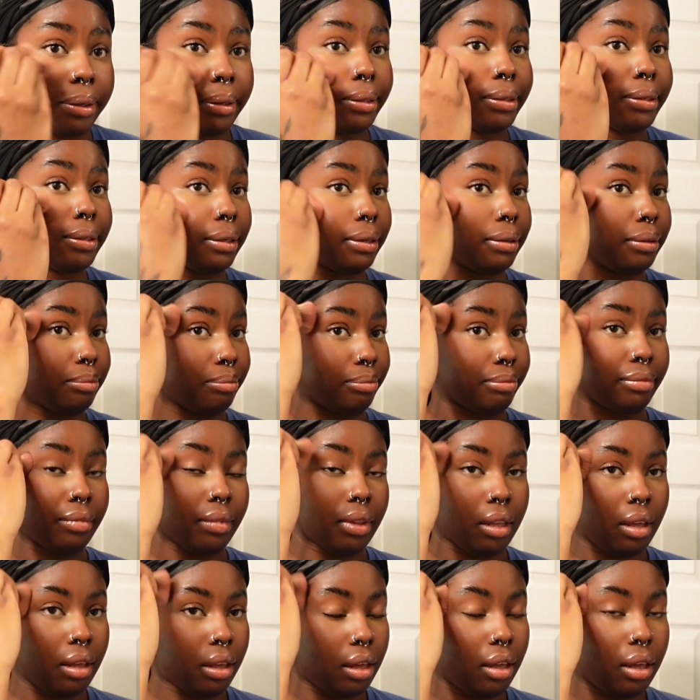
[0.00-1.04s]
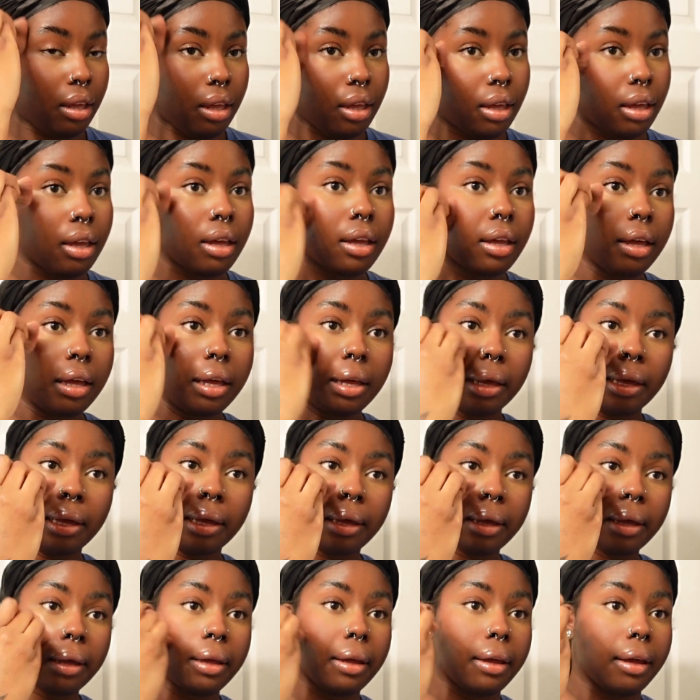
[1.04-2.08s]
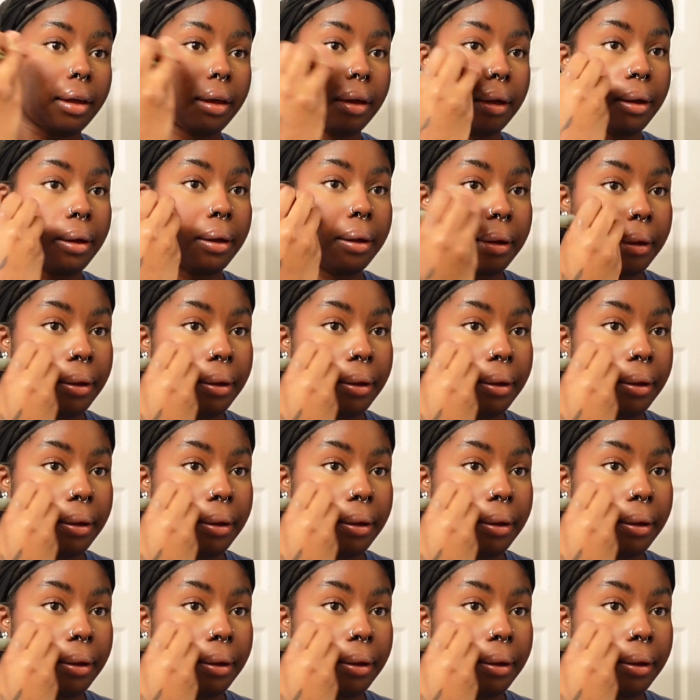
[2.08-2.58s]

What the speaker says: so, yeah.